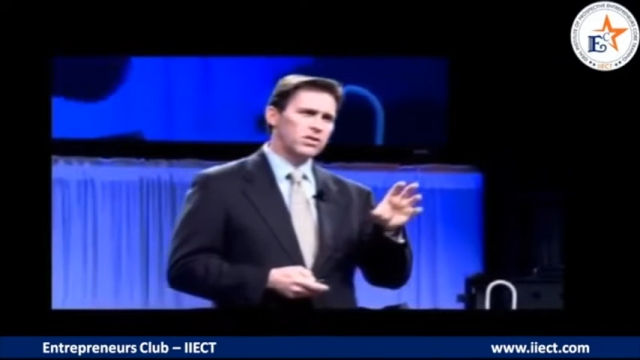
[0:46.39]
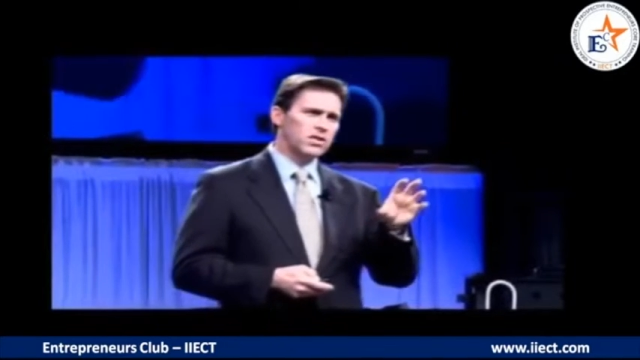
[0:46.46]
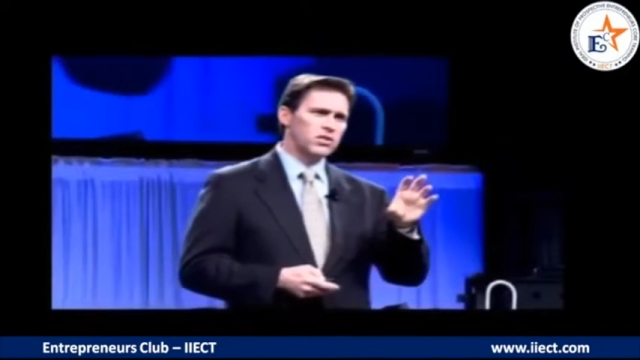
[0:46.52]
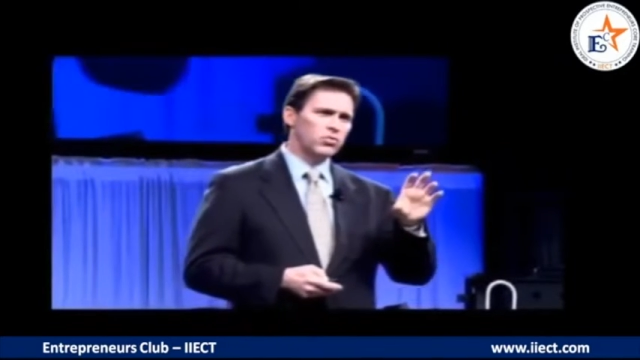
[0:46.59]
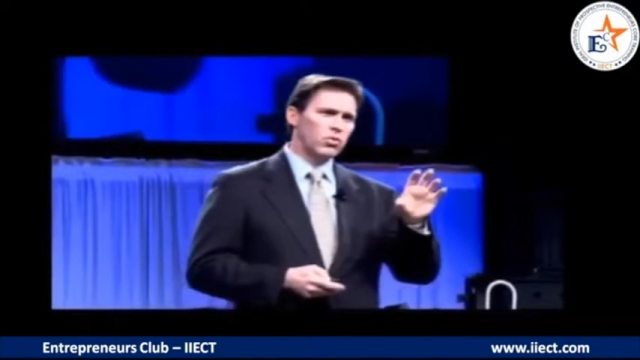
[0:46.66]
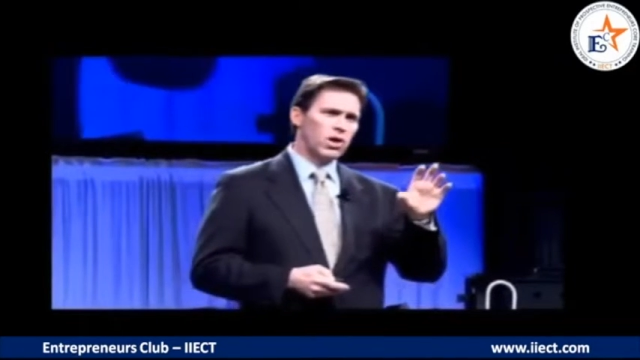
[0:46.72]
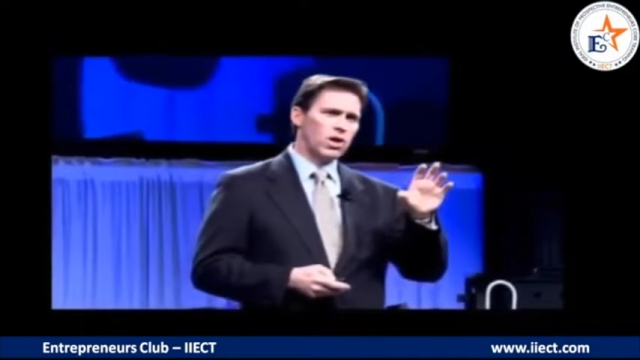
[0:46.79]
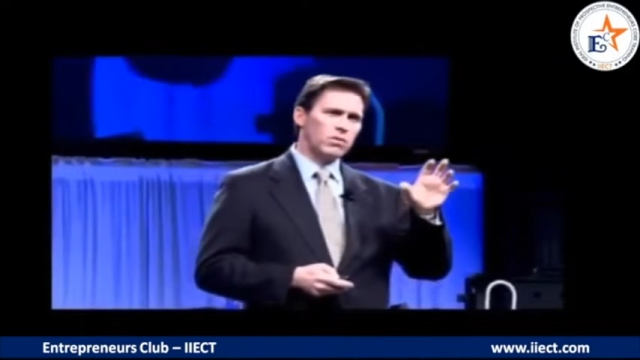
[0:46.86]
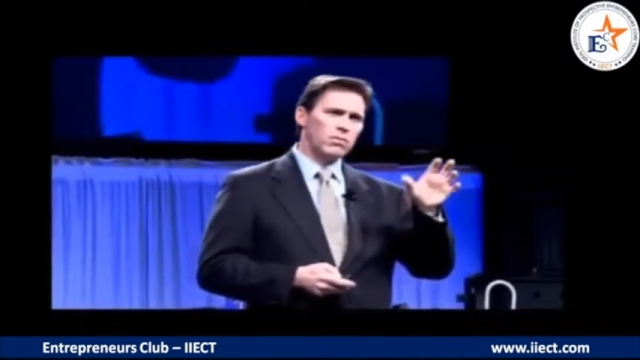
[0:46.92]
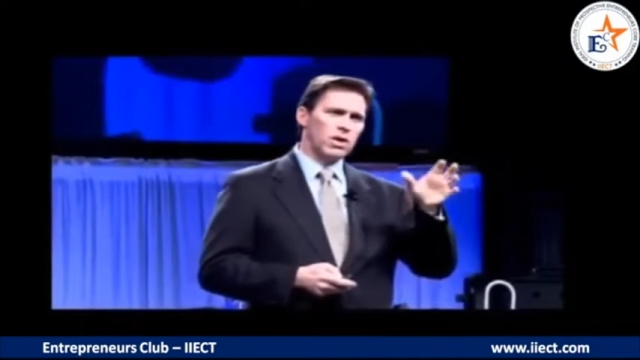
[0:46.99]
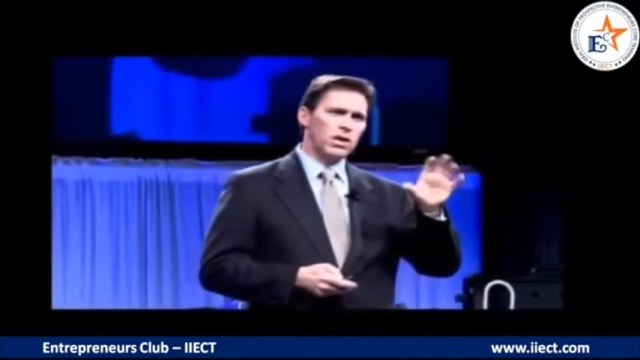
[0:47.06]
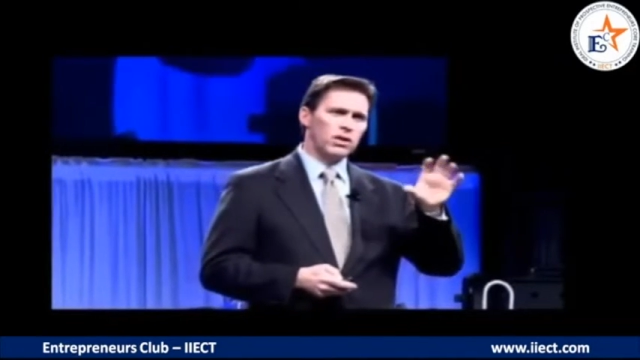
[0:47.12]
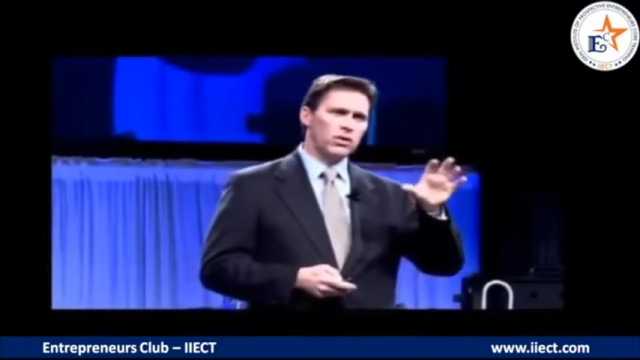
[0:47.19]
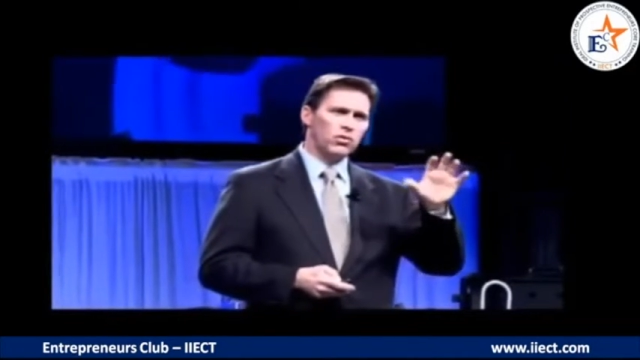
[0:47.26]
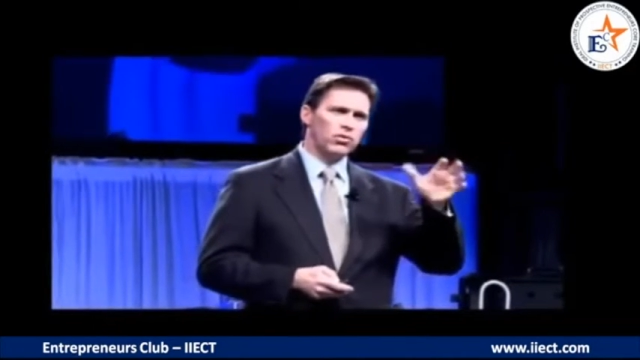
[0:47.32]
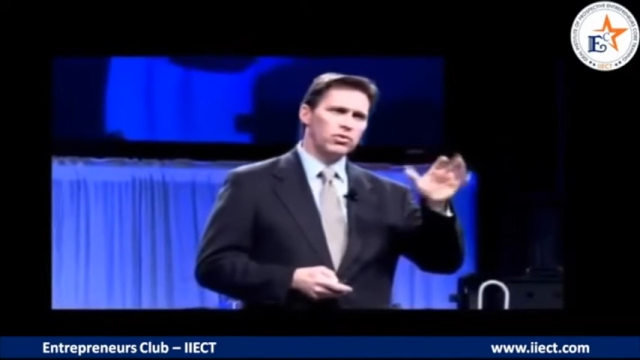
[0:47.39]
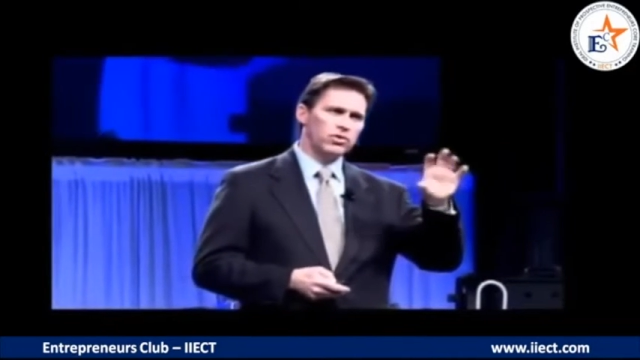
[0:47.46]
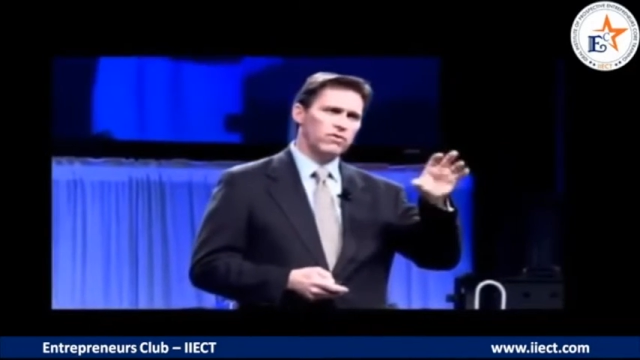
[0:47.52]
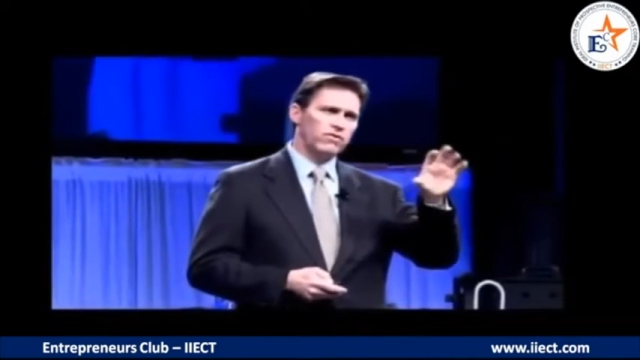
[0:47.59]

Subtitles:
these water molecules are